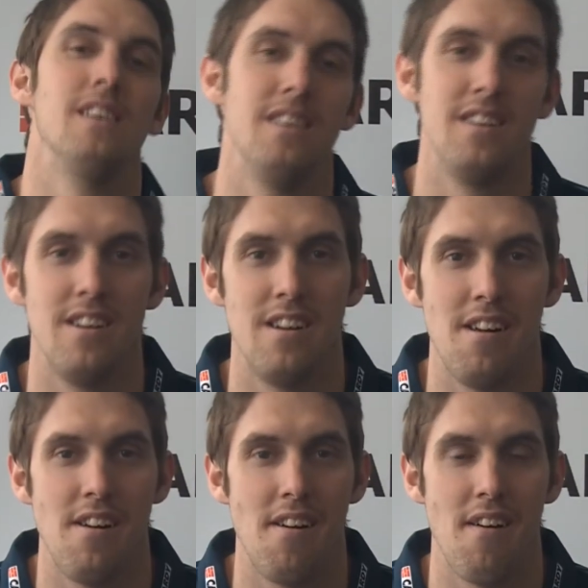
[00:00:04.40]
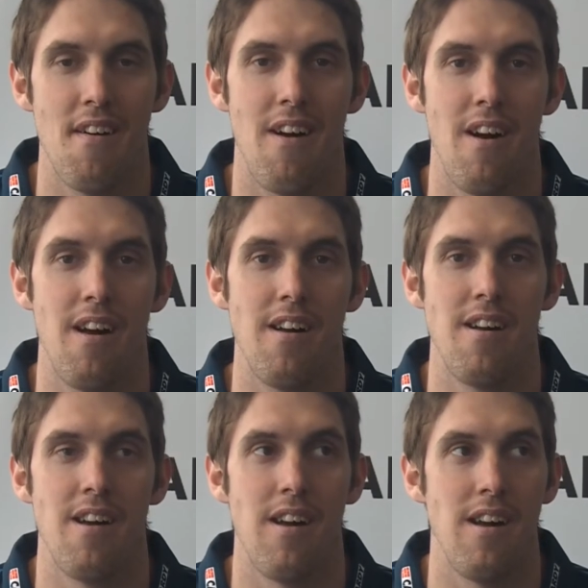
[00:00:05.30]
If you could have a
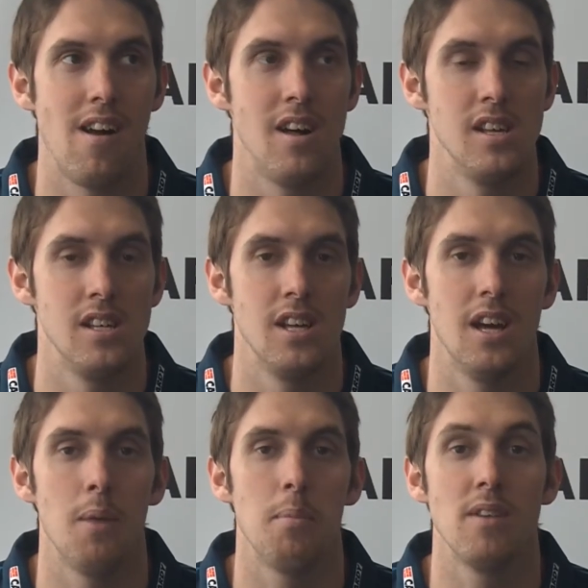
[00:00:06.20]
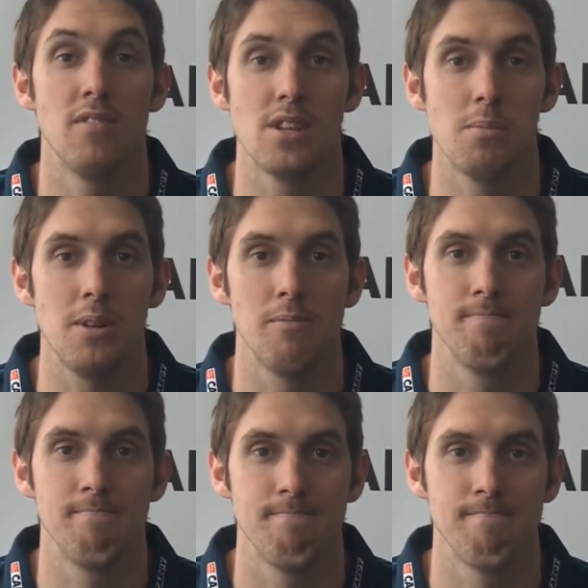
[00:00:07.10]
superpower, what would it be? I'd be invisible.